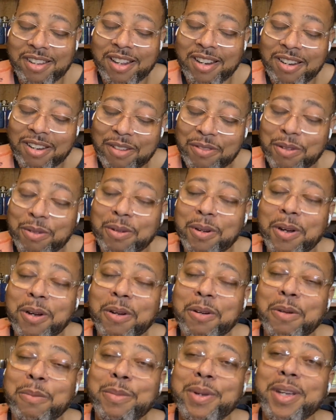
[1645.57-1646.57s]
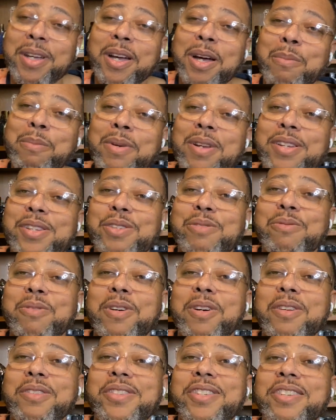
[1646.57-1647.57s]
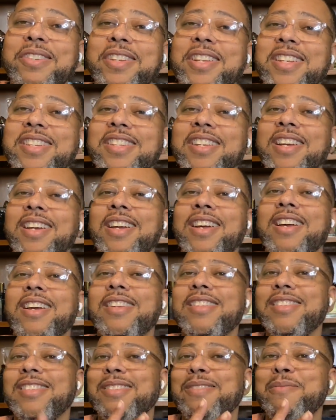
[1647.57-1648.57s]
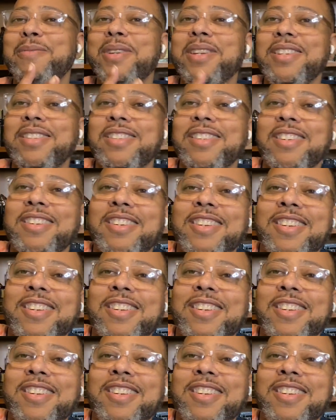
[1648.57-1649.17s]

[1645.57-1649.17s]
I love you all. May God bless you all. Till next time, guys. Peace.